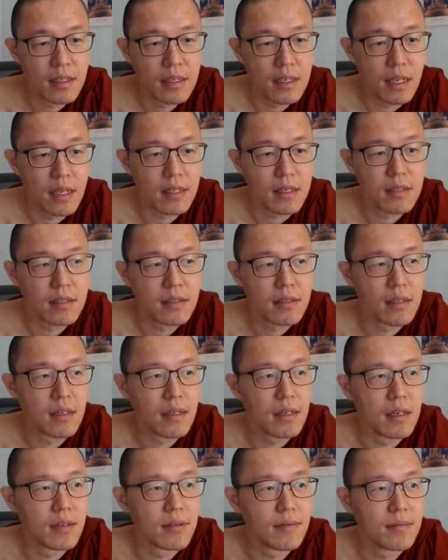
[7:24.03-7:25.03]
Like
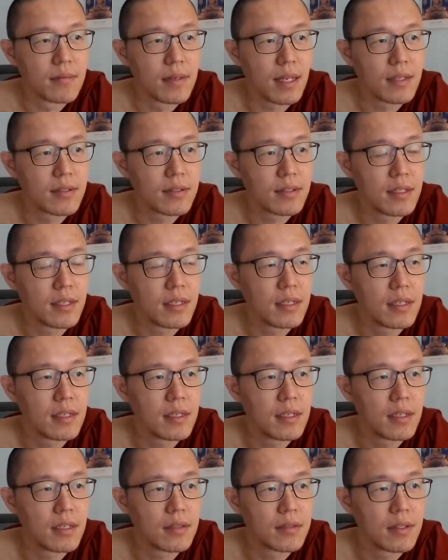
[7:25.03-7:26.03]
let's say
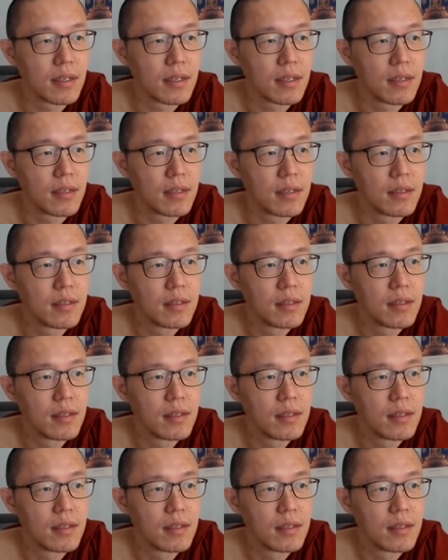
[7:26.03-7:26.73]
it's a